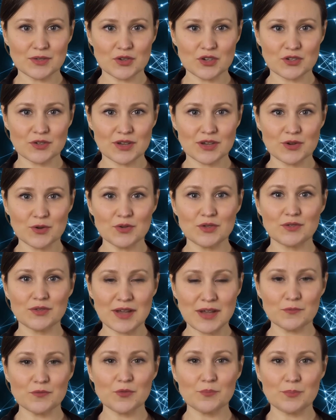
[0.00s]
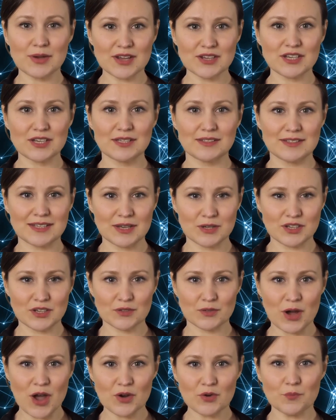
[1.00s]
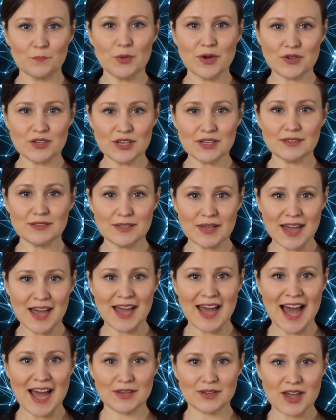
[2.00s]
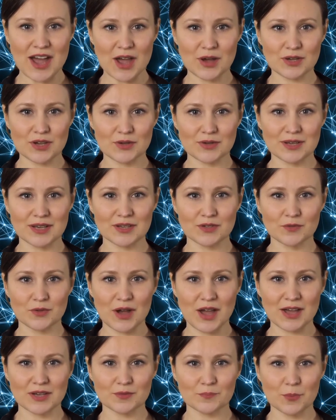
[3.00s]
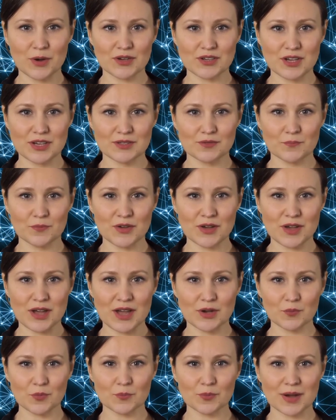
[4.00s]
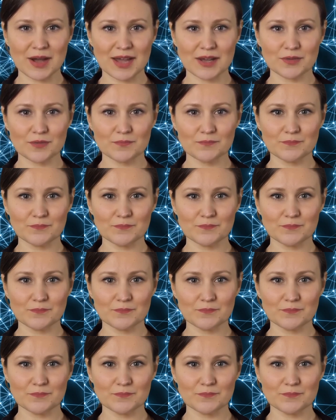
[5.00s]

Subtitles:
should include information such as power budgets and calculated loss budgets for the cable plant.